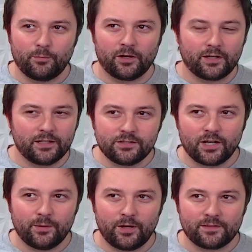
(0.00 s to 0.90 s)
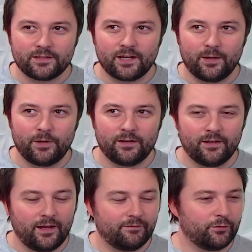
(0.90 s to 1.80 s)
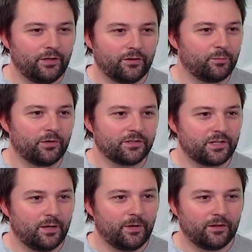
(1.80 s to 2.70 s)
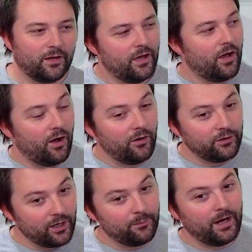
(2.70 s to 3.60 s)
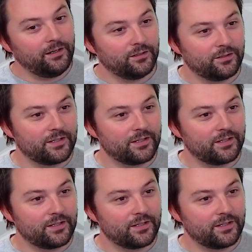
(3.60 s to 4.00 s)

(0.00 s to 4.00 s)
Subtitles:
a marketing job at the time, and every other person I met, "Oh, you're on Mindhunter."